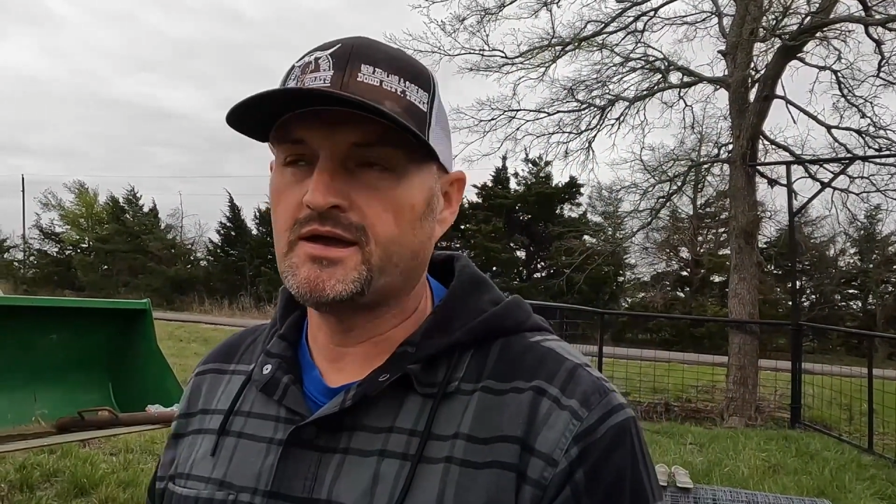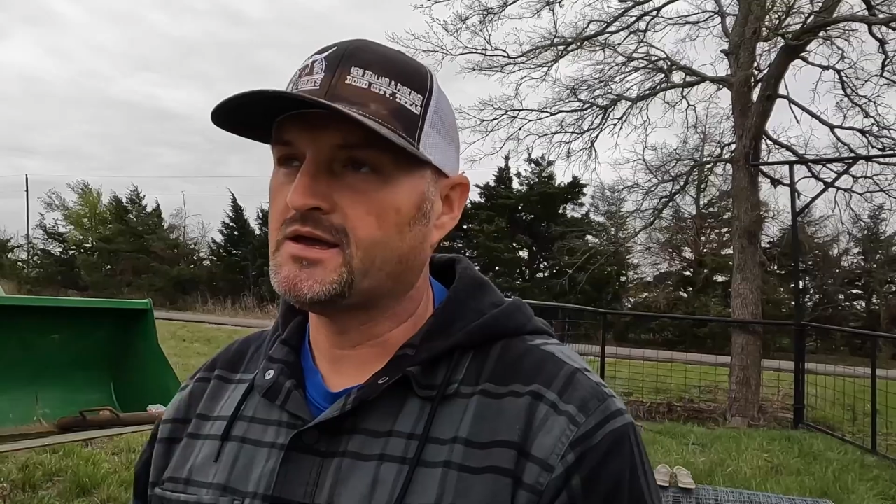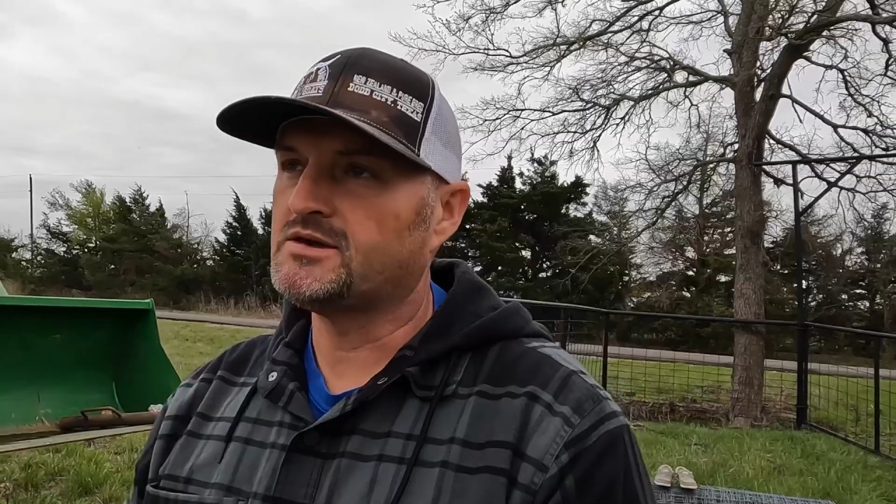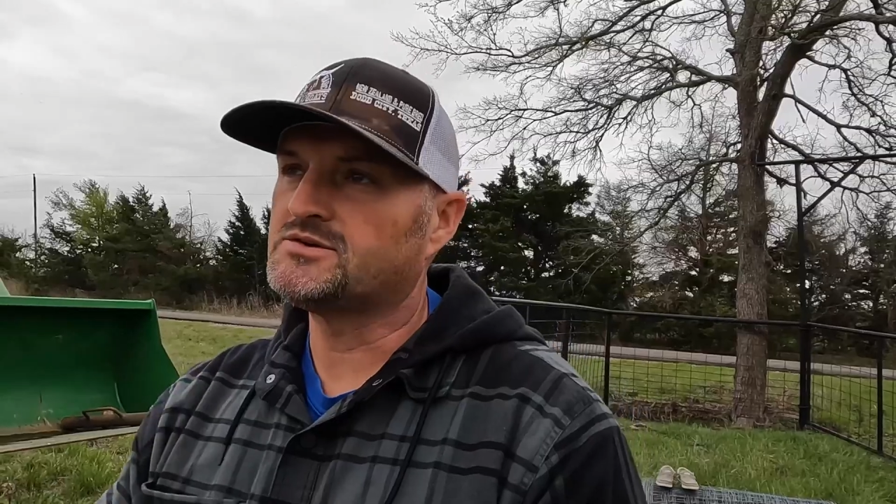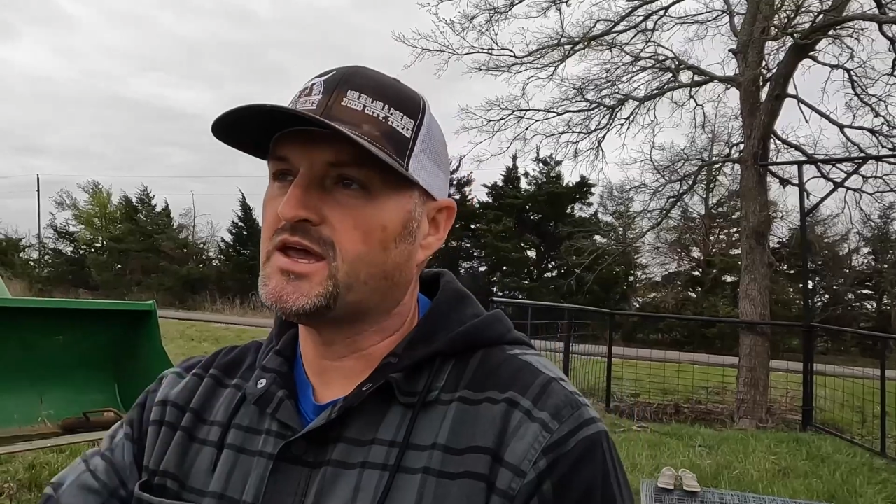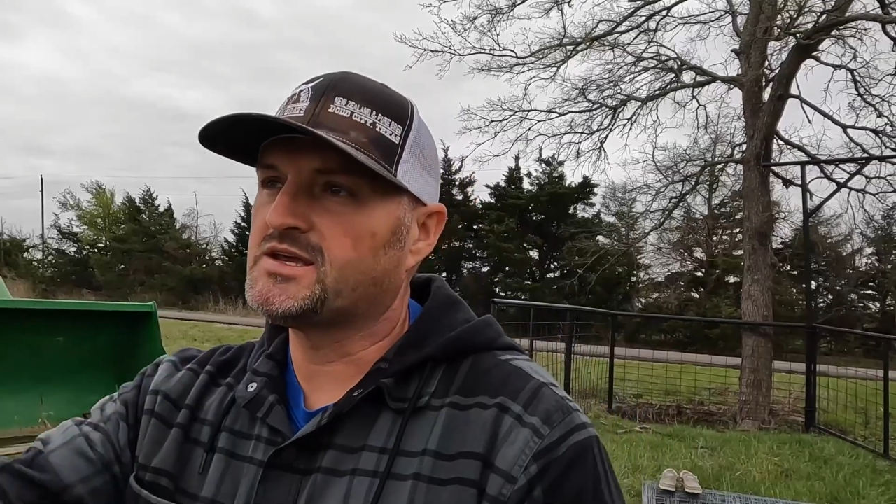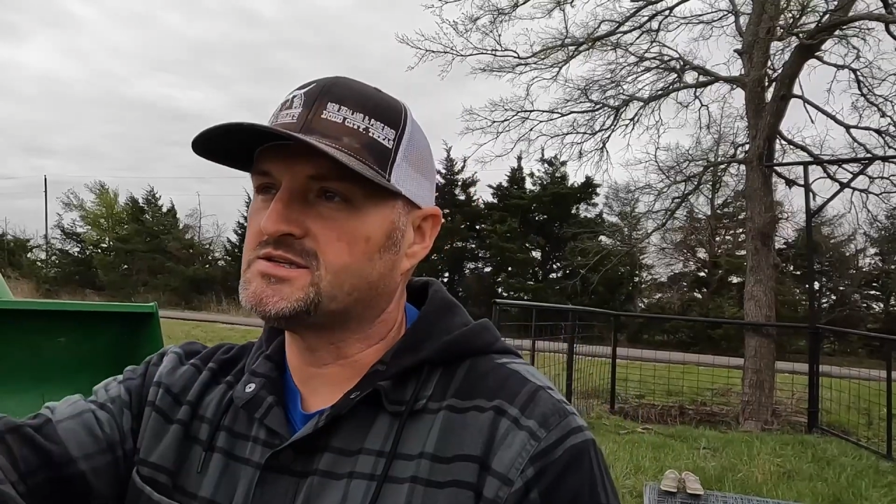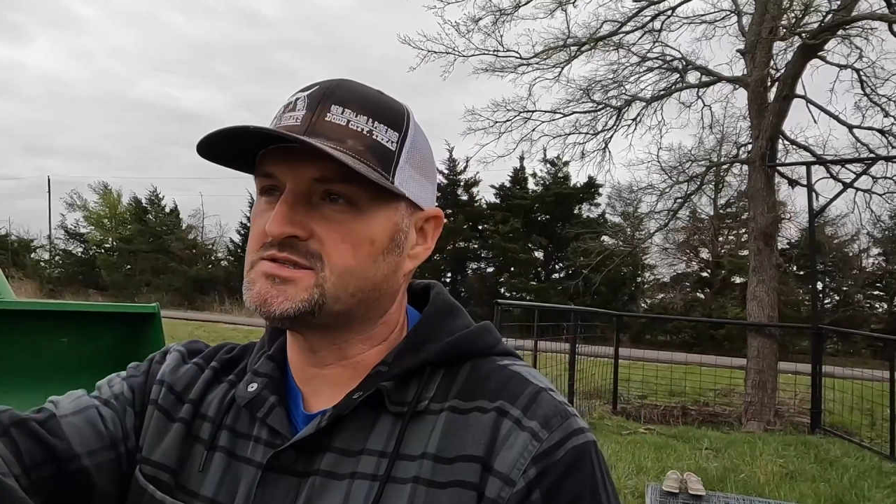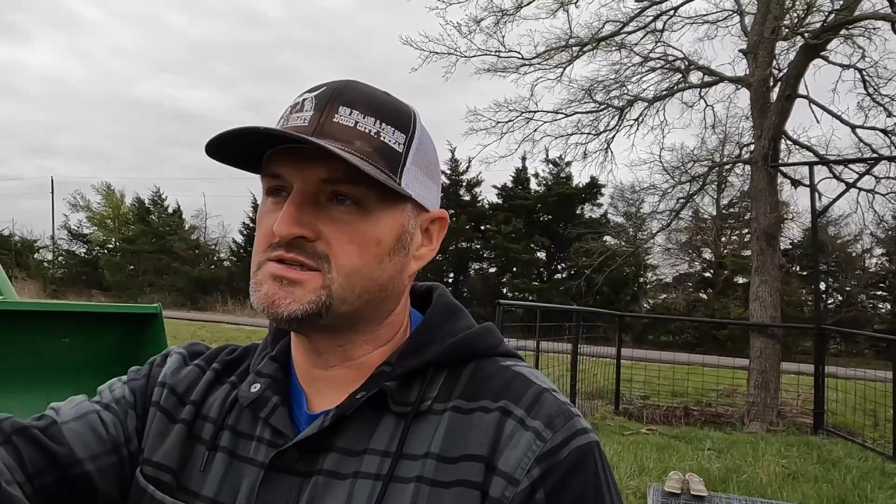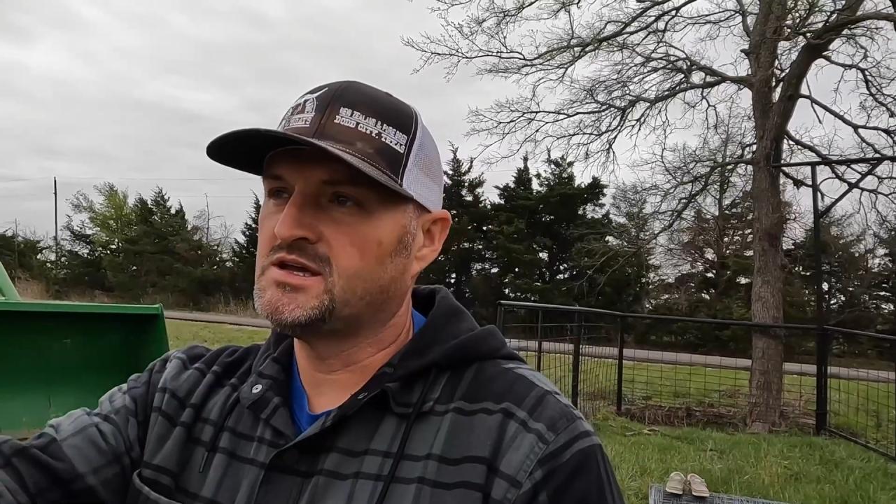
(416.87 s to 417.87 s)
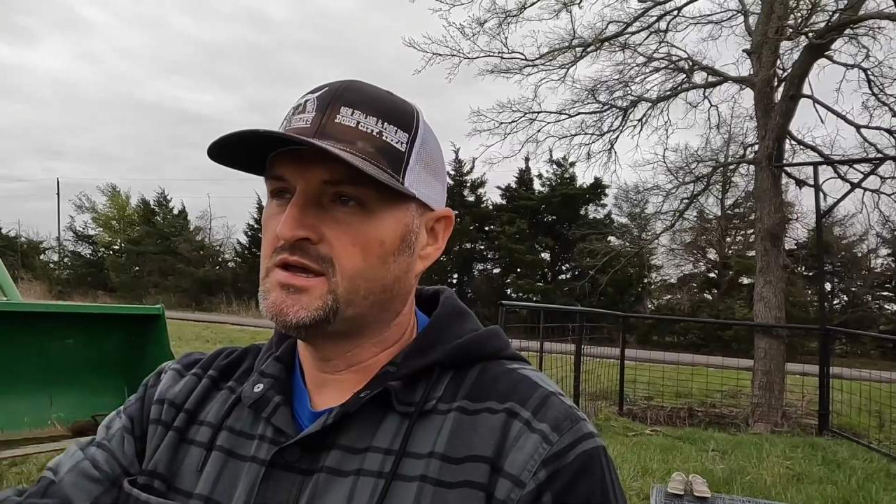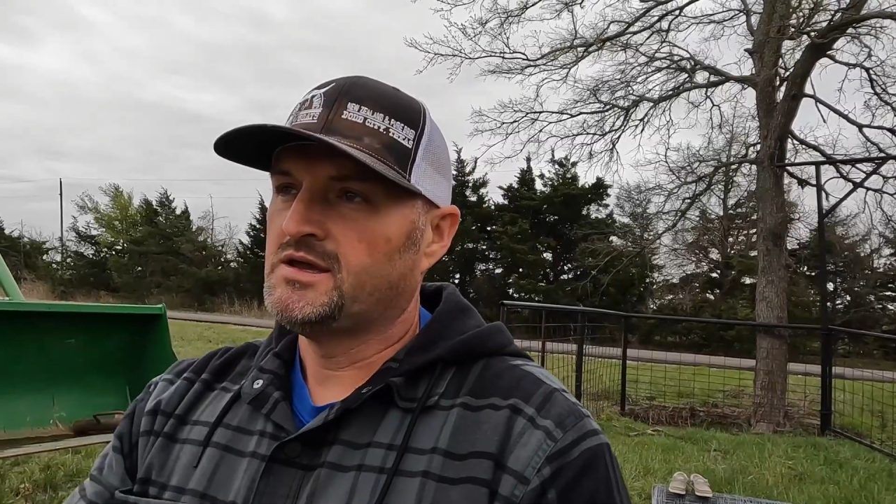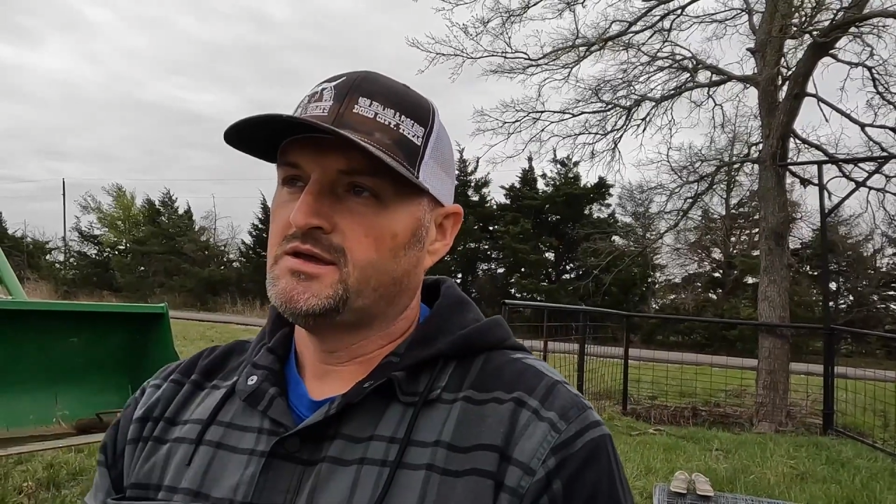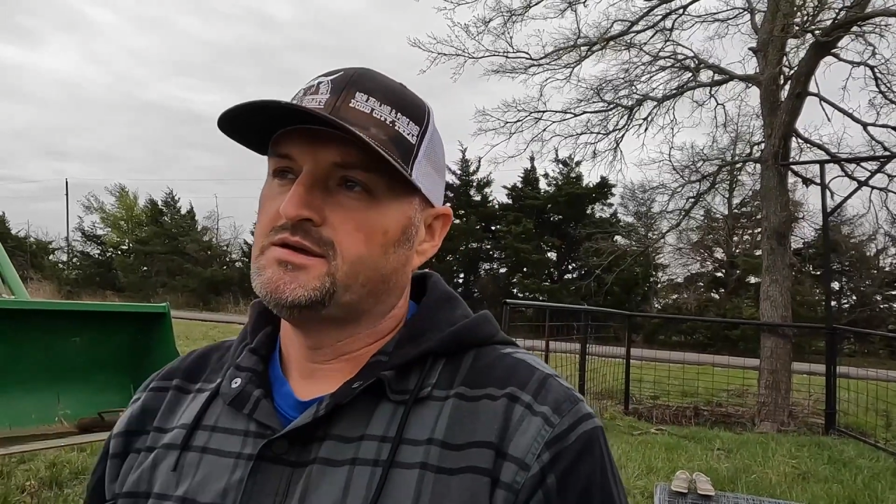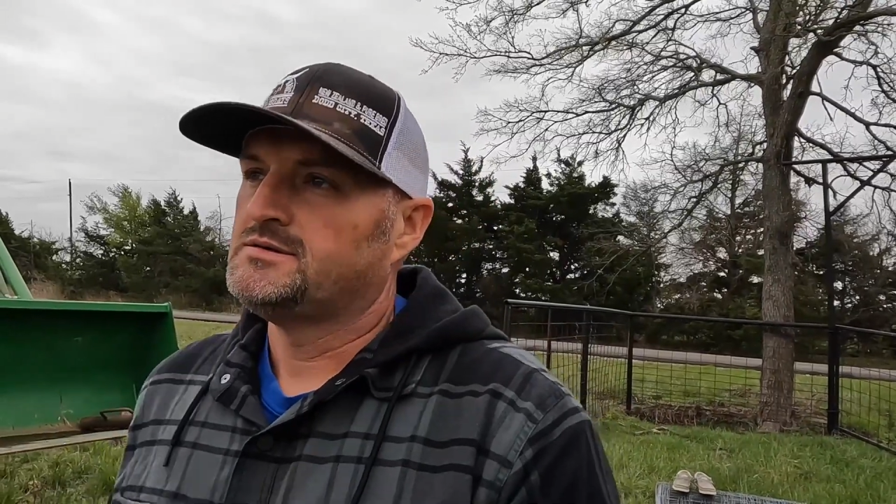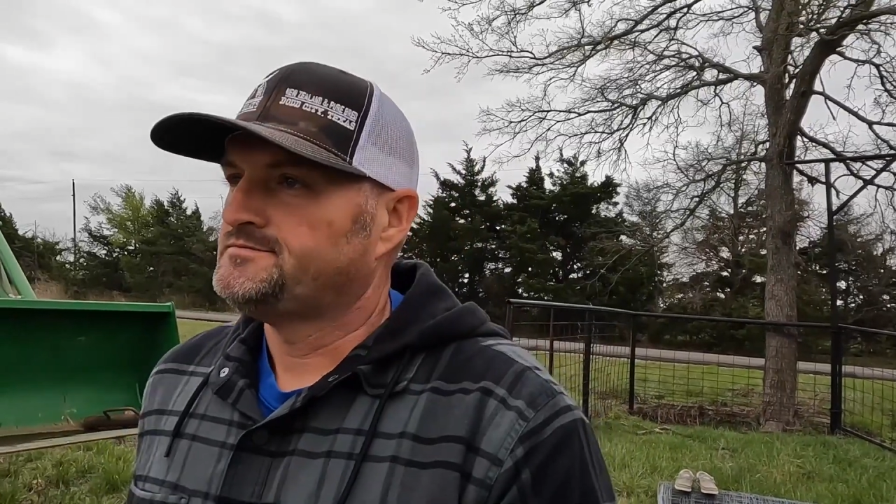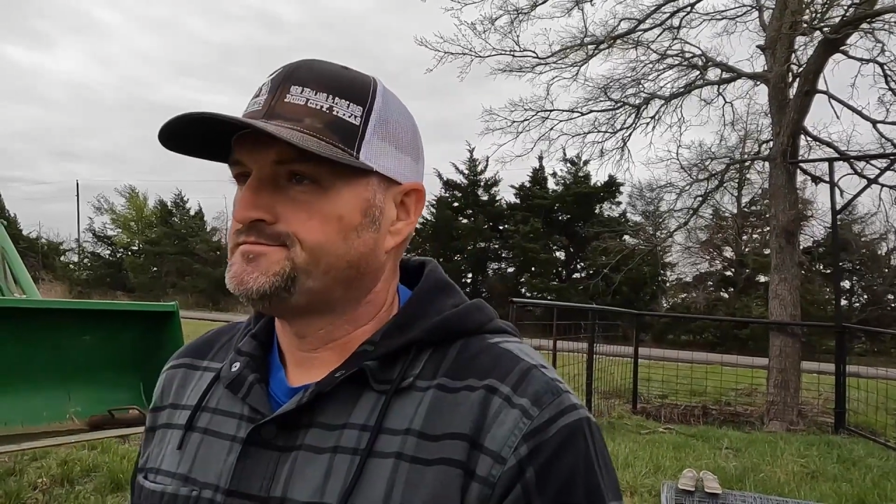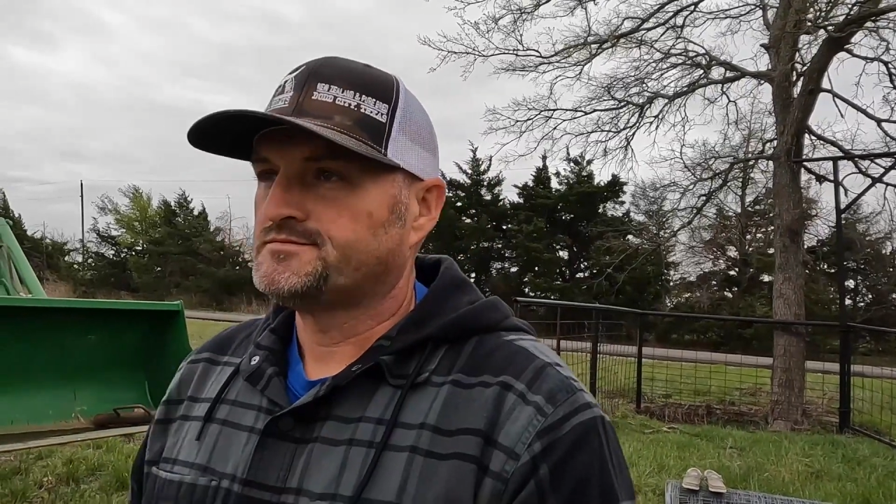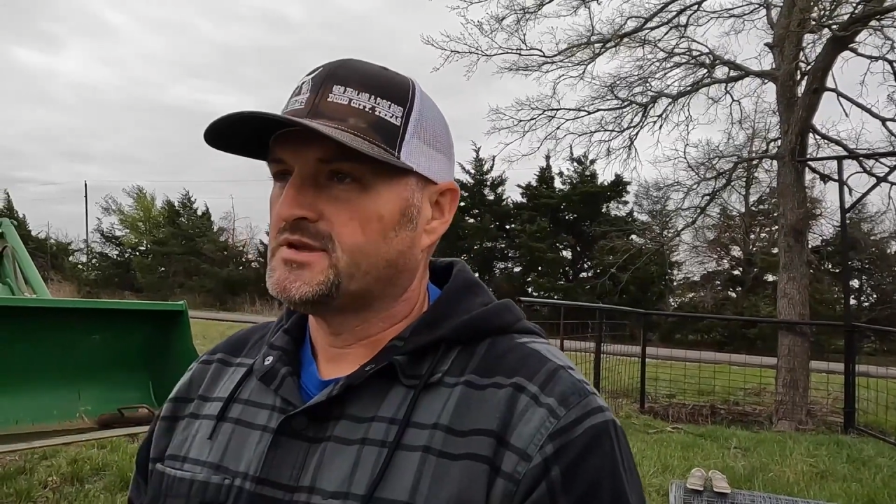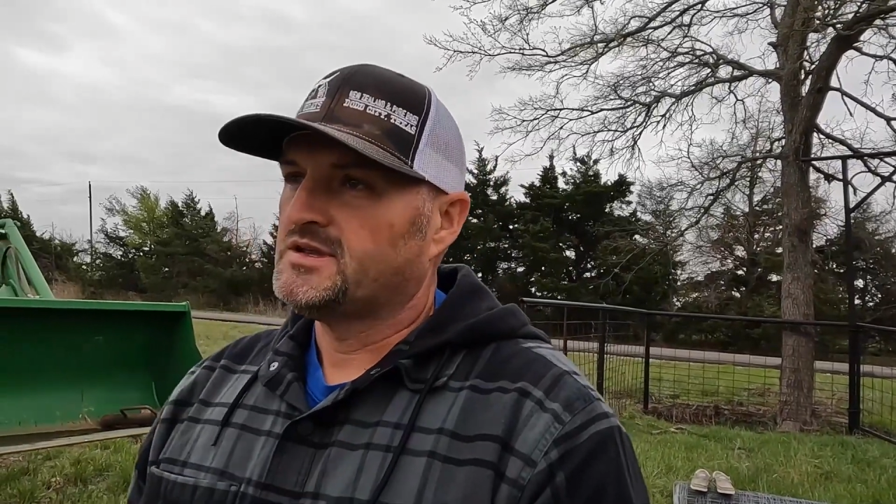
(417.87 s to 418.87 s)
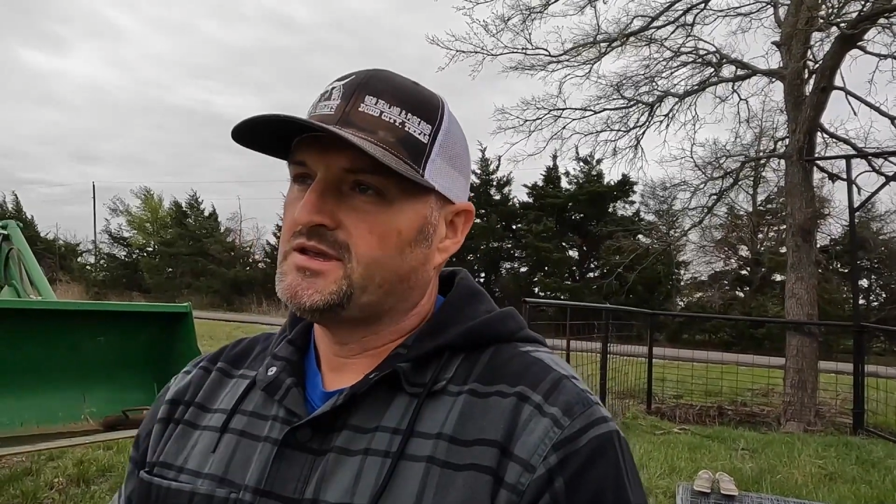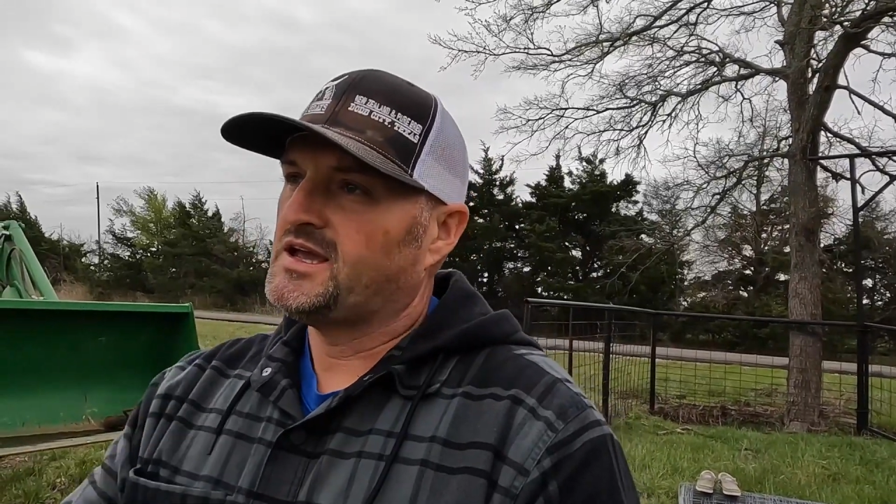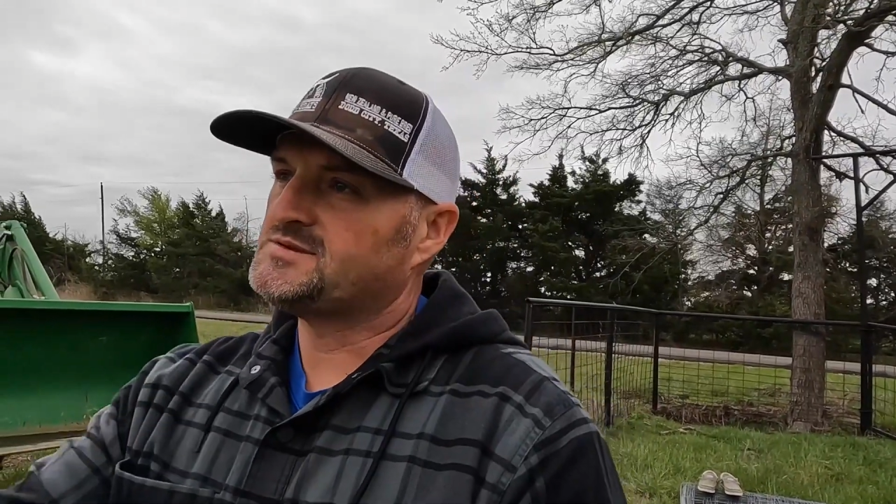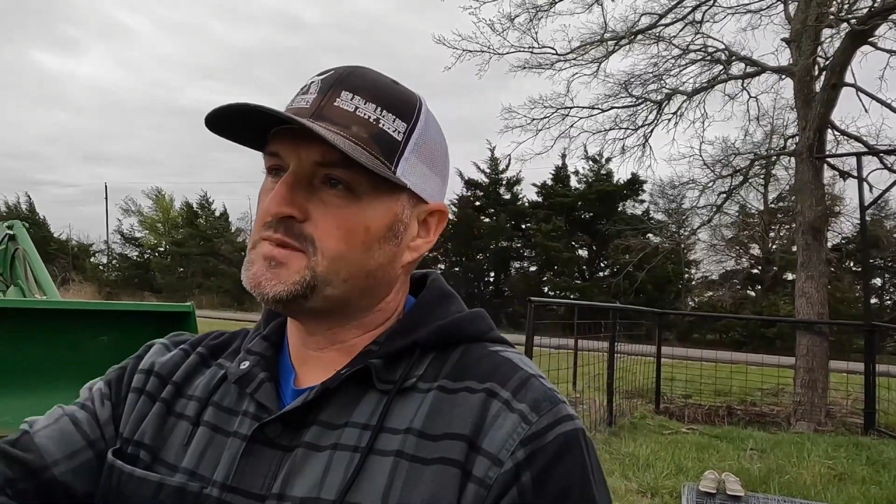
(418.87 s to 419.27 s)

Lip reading: It'll take us, it's